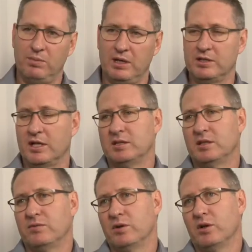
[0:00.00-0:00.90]
being
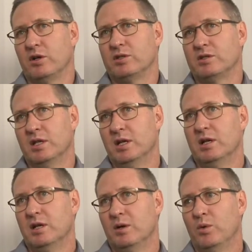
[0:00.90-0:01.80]
adjusted for costs,
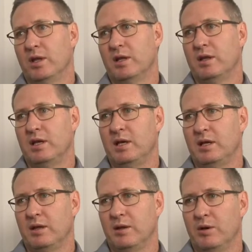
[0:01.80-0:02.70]
whether the,
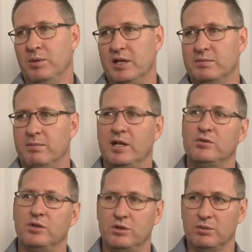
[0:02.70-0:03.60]
there'll be as
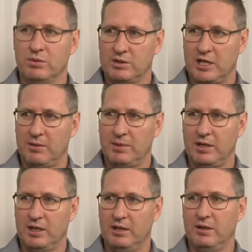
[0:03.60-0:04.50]
much renewables
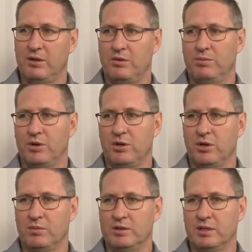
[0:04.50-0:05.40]
coming in through
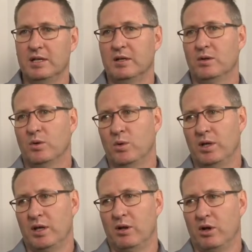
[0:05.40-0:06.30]
procurement or
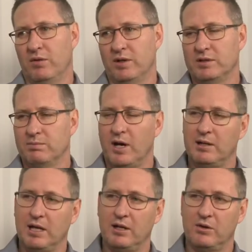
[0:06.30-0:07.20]
whether a lot of it
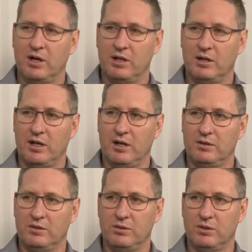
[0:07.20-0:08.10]
might get crowded out
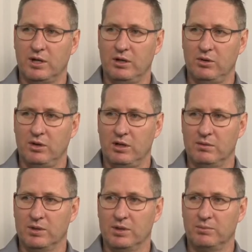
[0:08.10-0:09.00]
through a
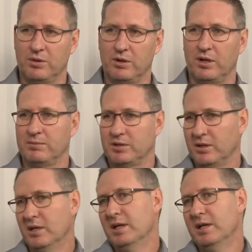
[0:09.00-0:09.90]
nuclear build program. So